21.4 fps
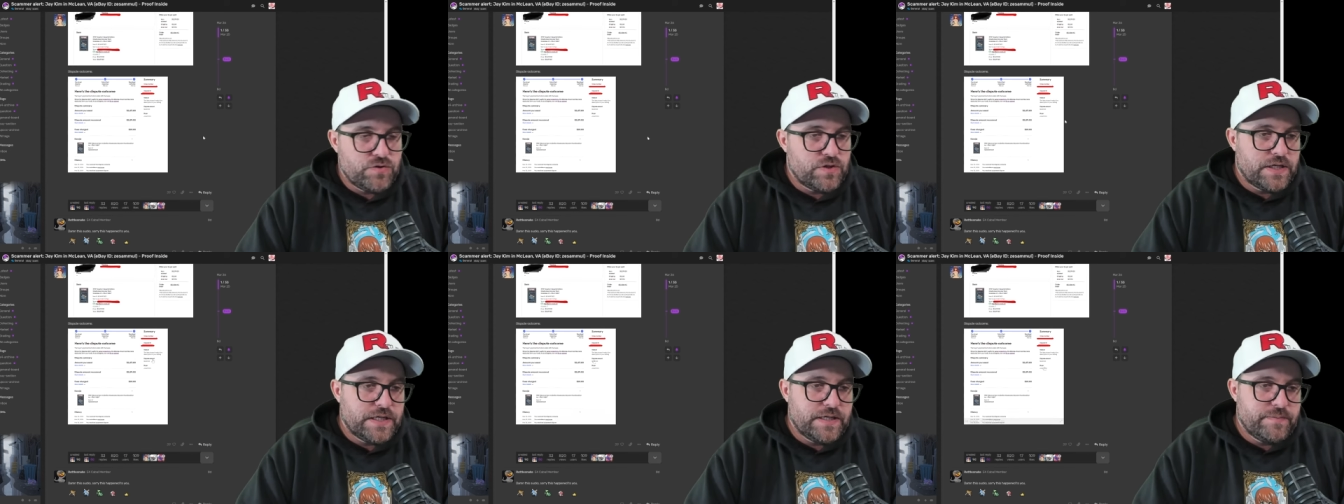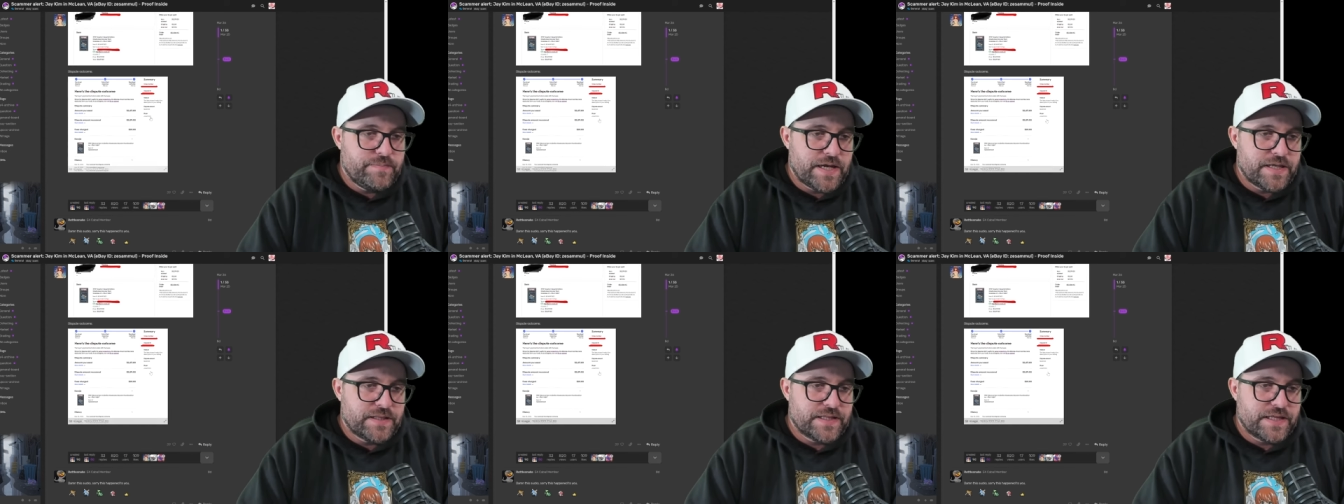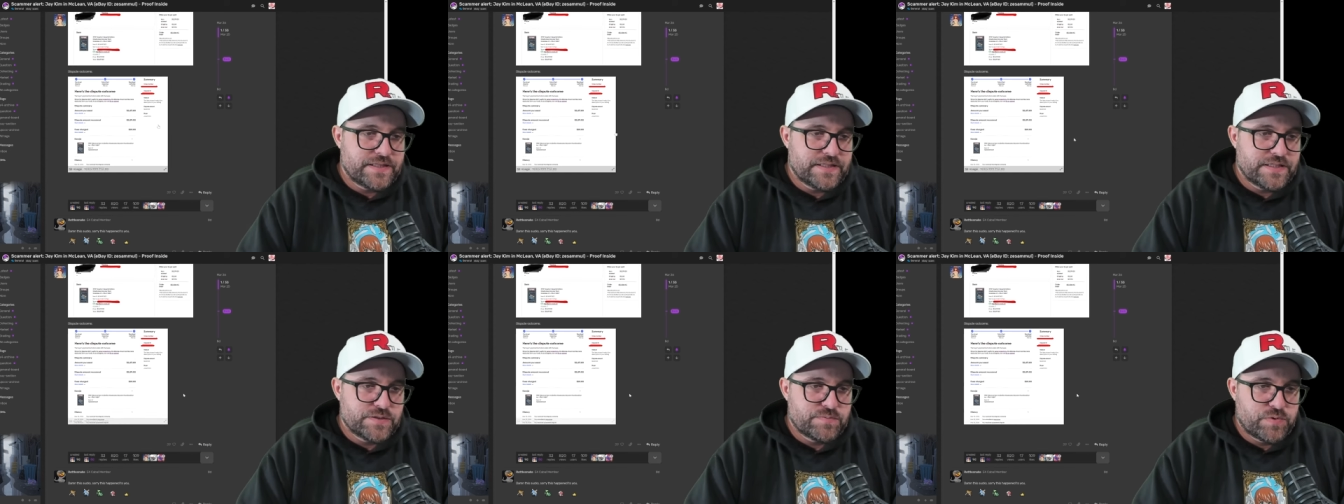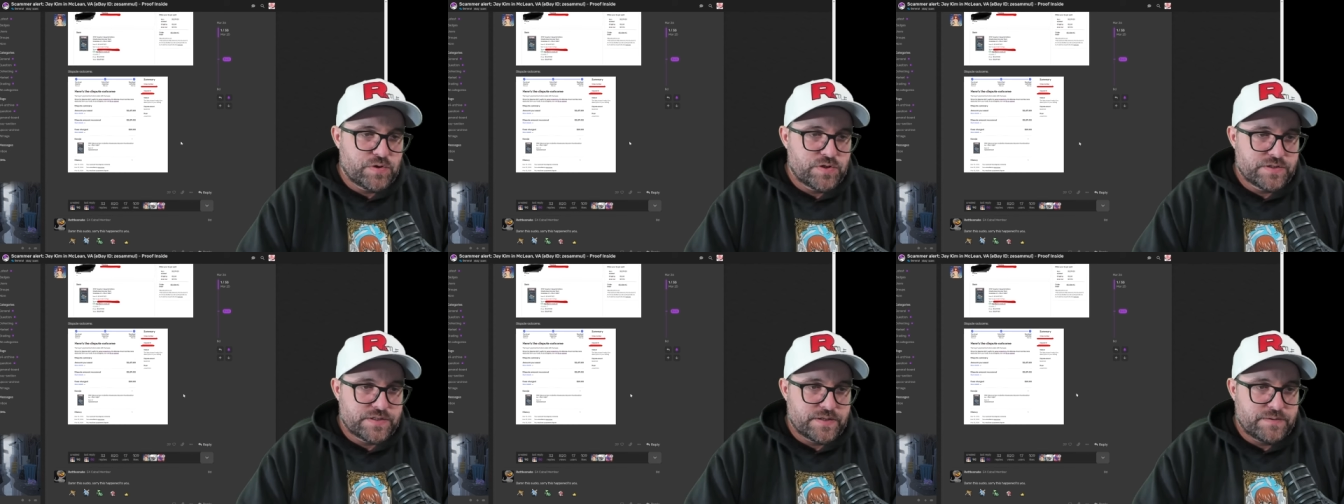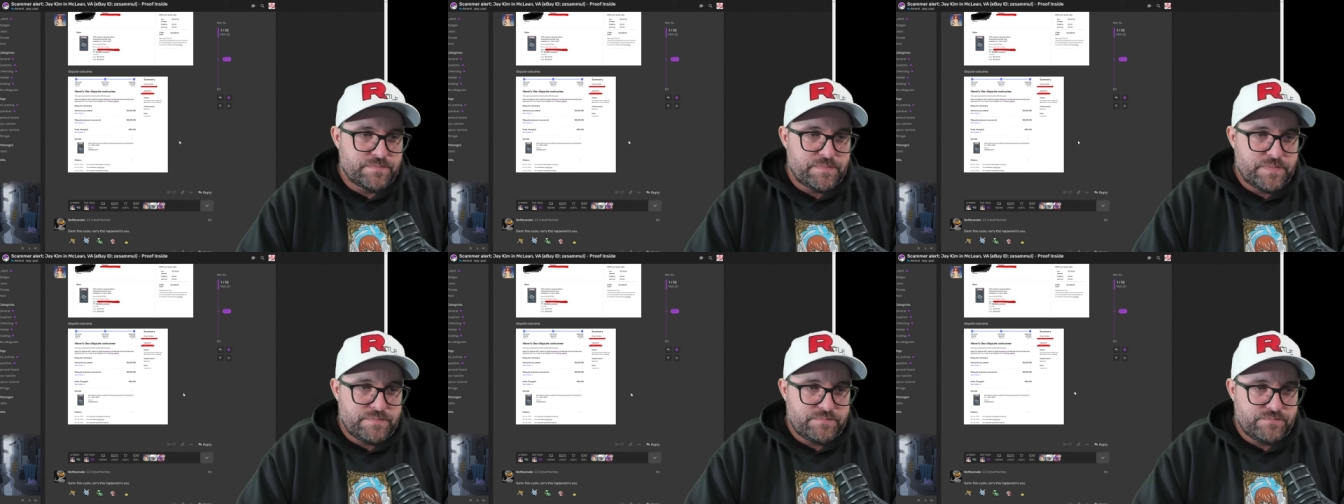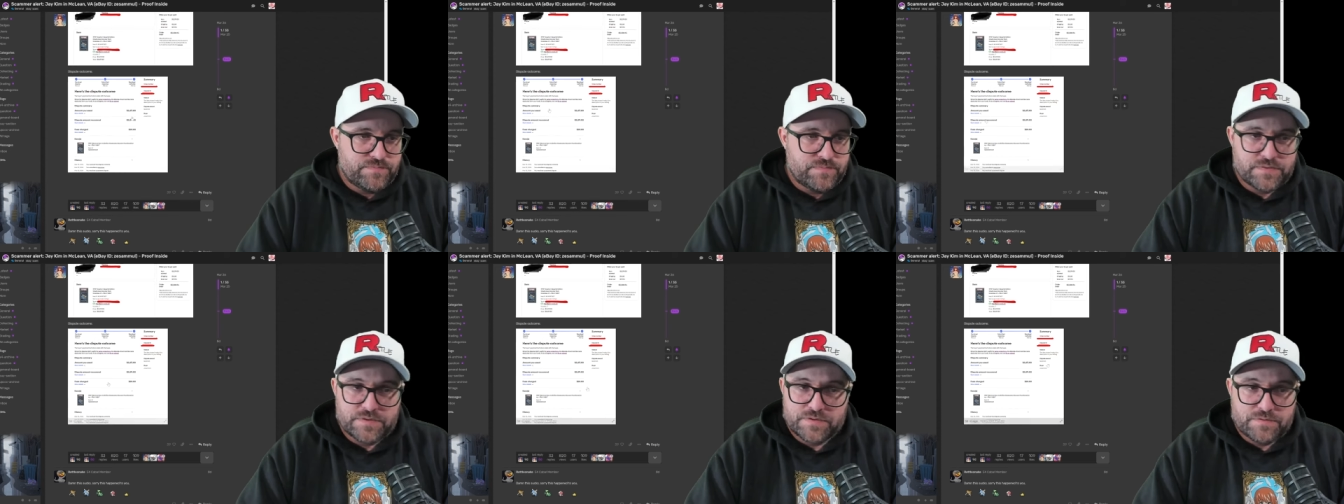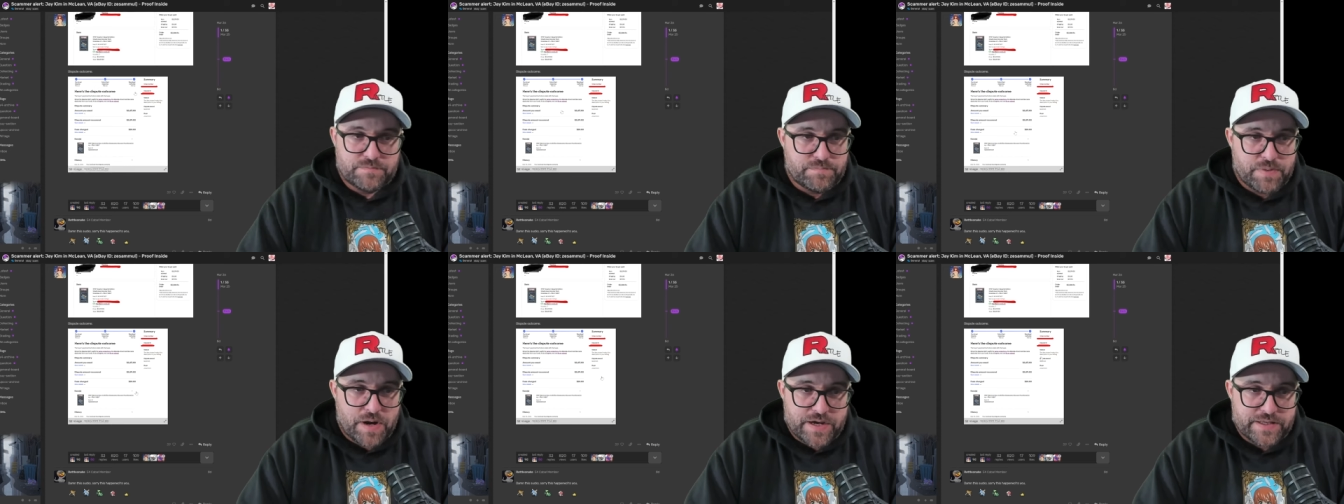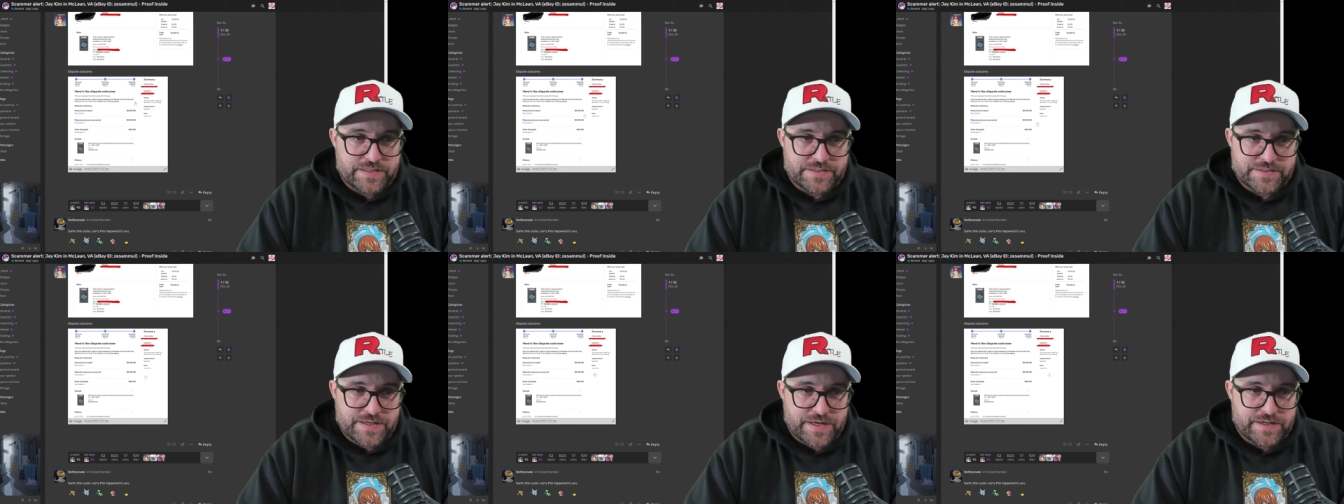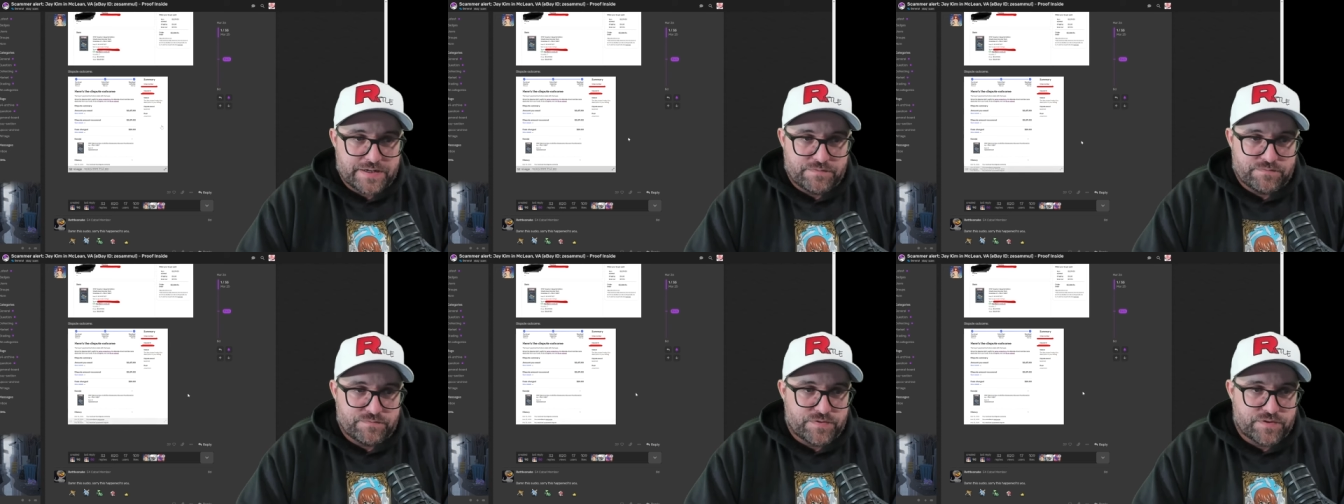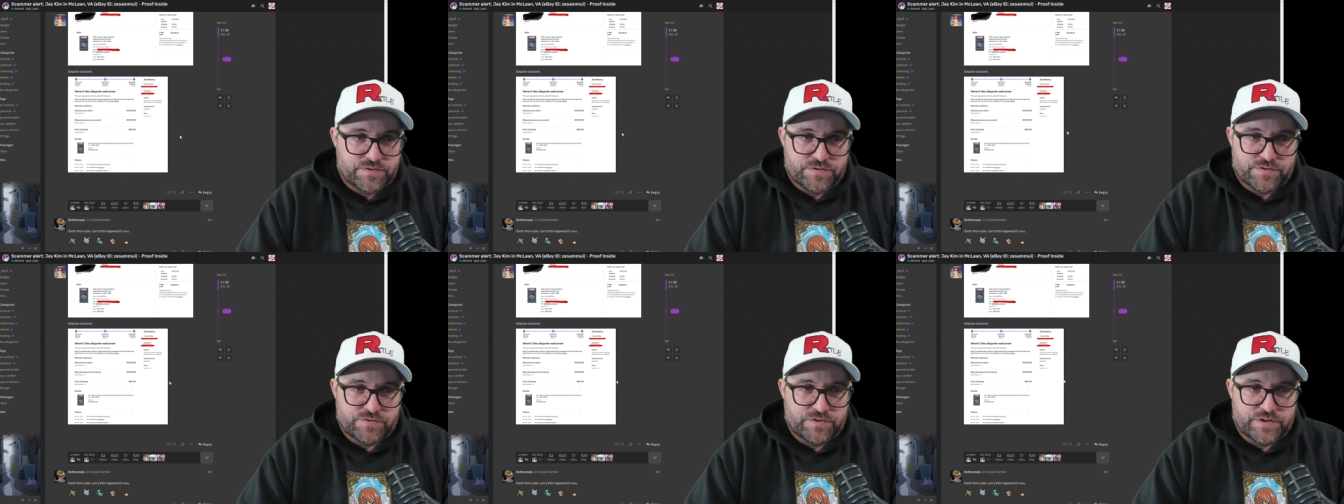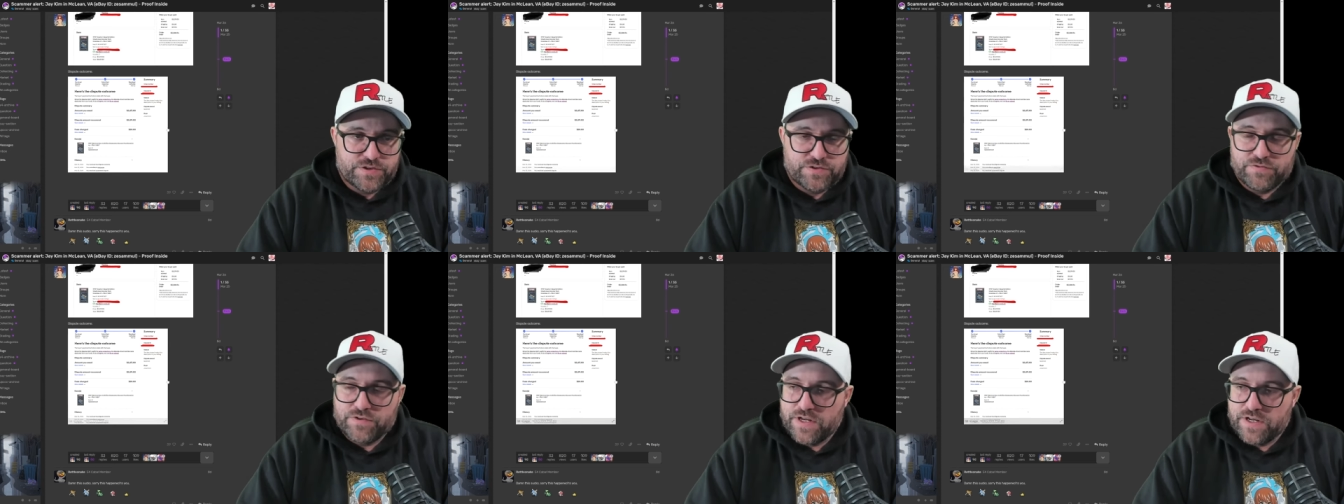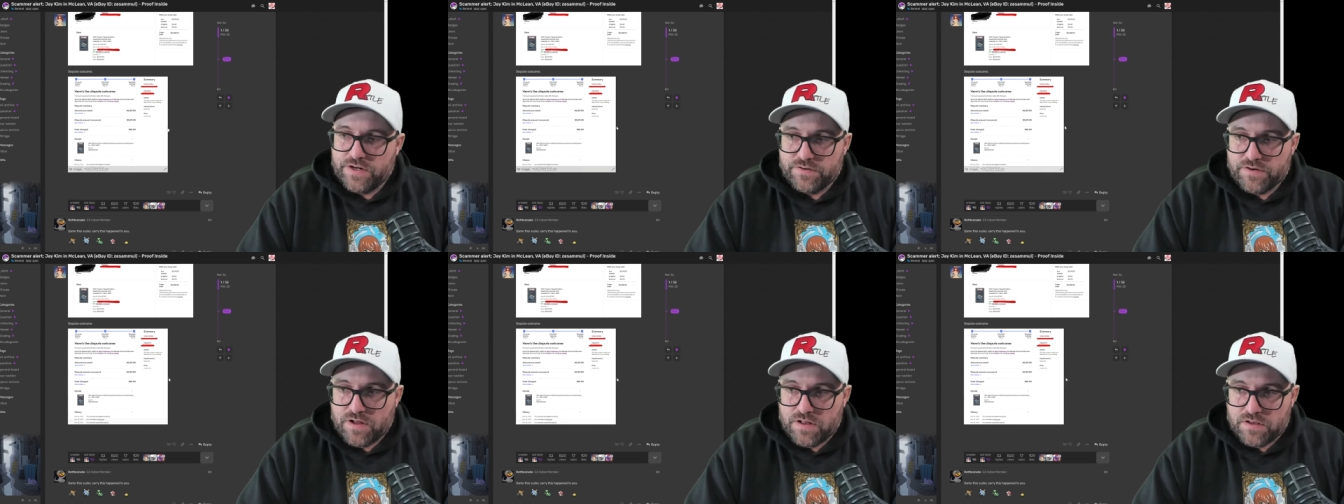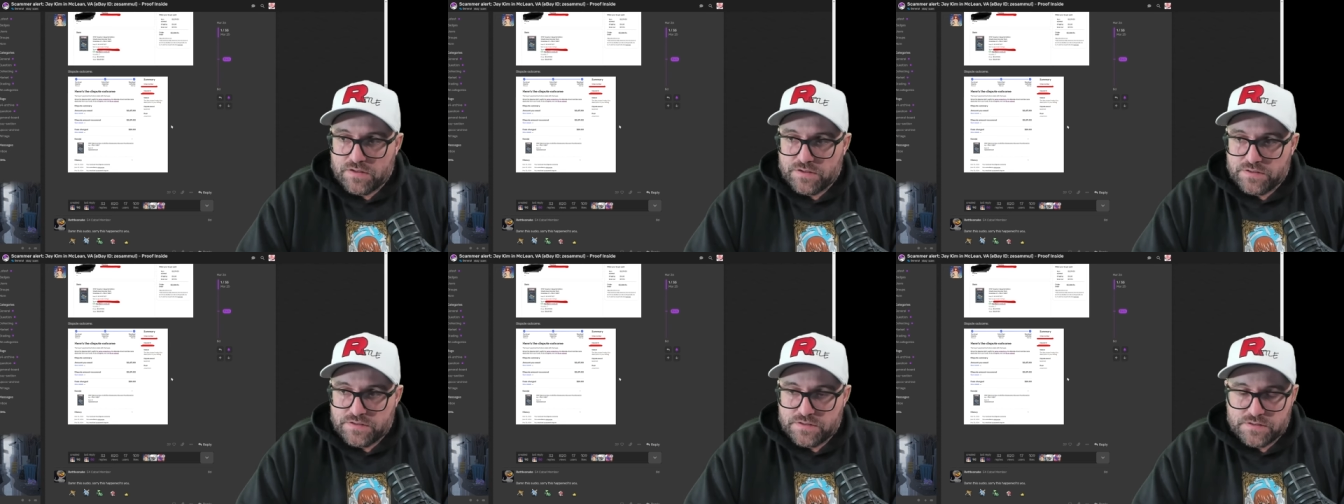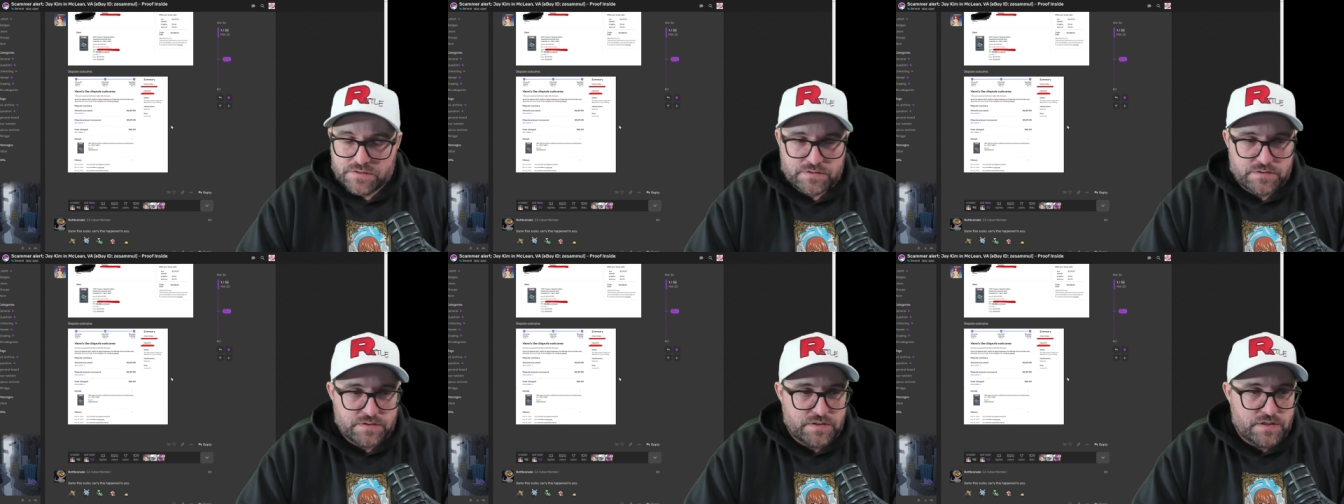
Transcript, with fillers: eBay let this person buy this item for $3,300,